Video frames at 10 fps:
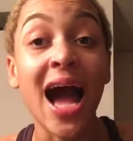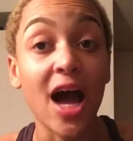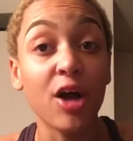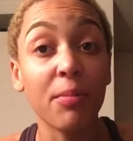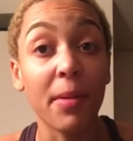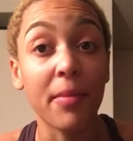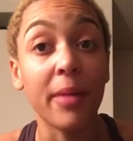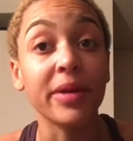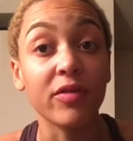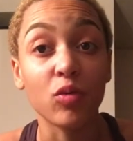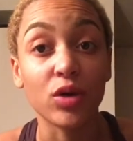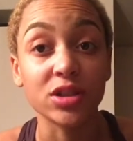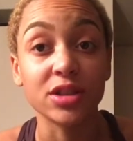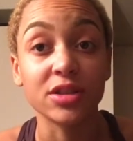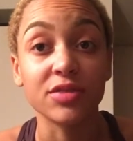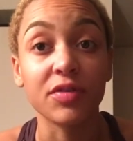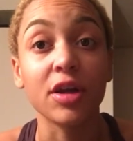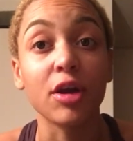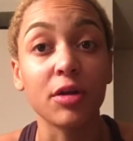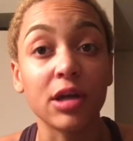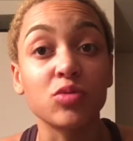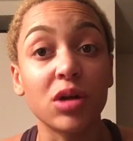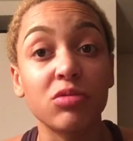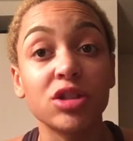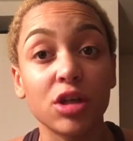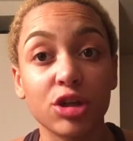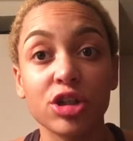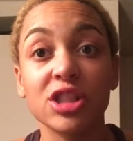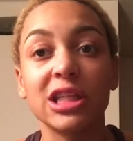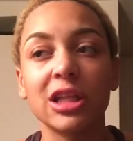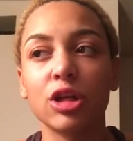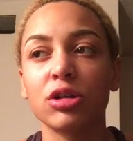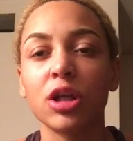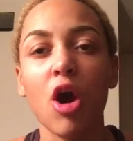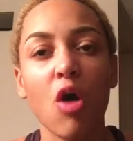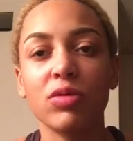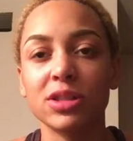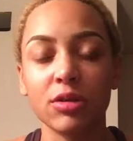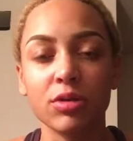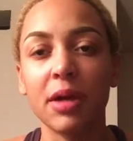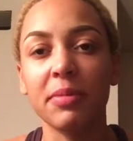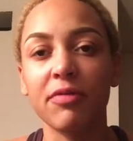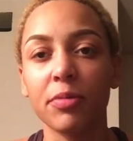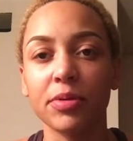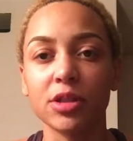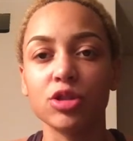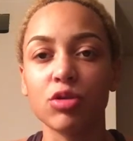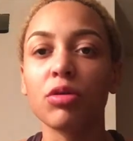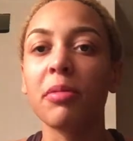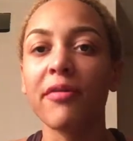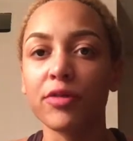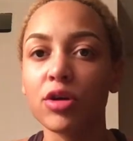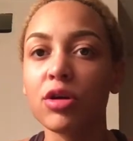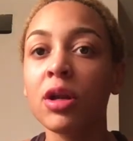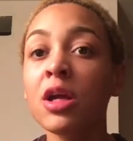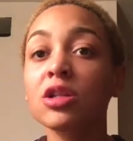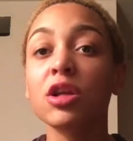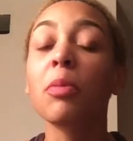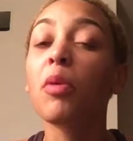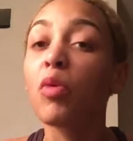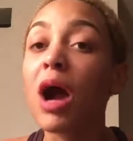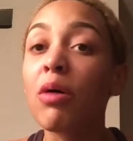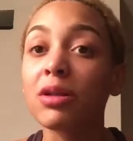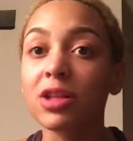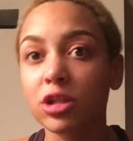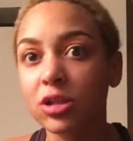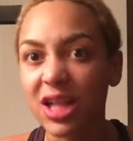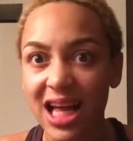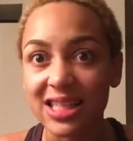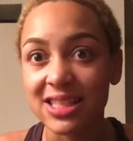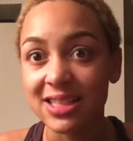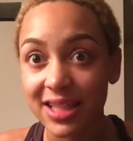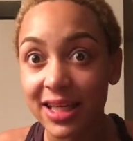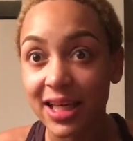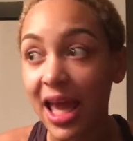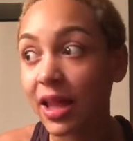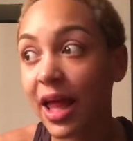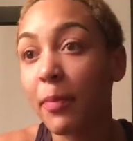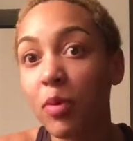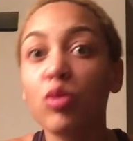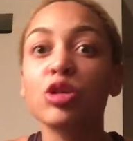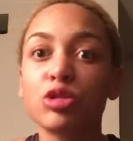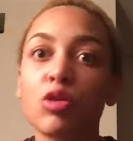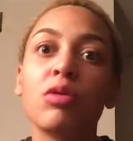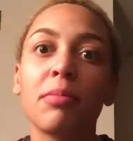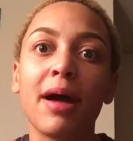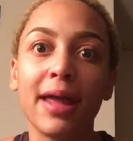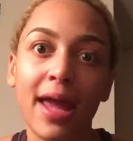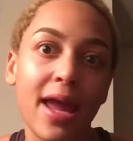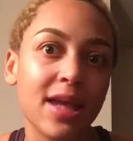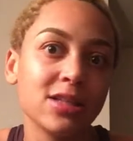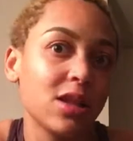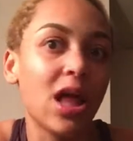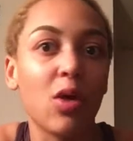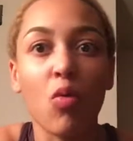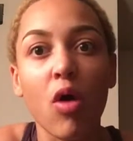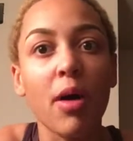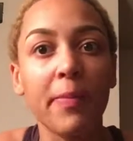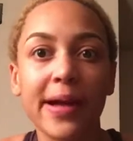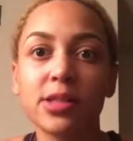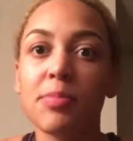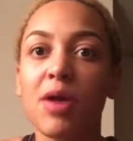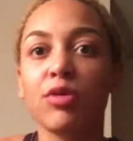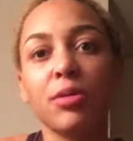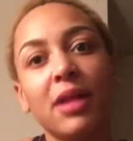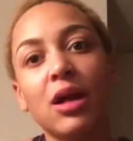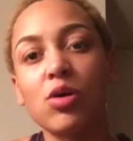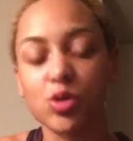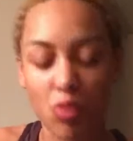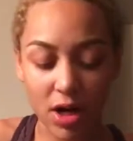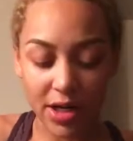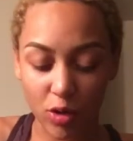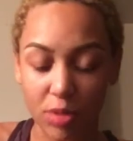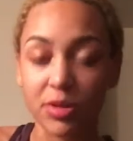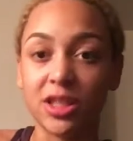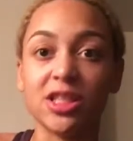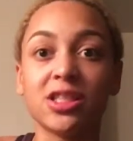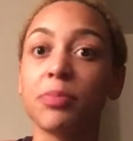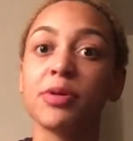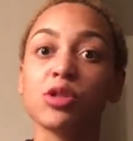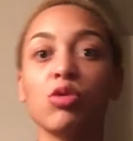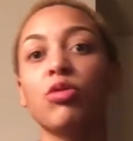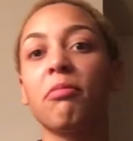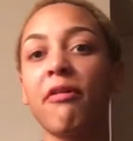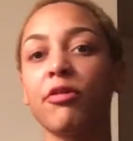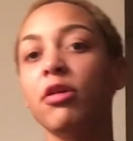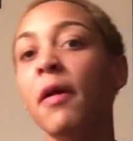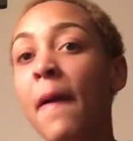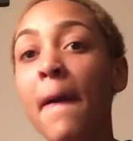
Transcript: I hope my mom never watches this video because when I was younger, she literally always yelled at me for putting salt on my food to the point where I would literally like sneak and like pour salt in my hand and like walk back to my room like I was walking normally just to put salt on my food